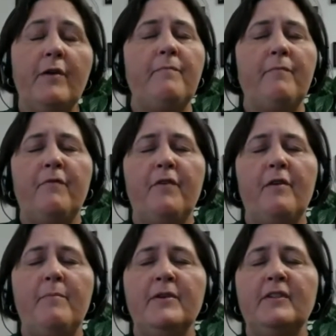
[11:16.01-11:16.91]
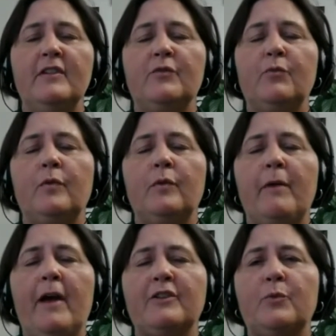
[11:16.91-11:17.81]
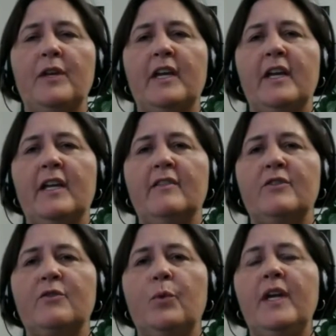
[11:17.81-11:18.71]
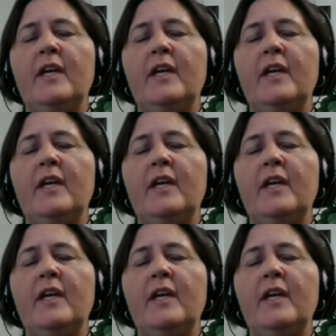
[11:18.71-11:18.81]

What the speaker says: very busy this past weekend and this week,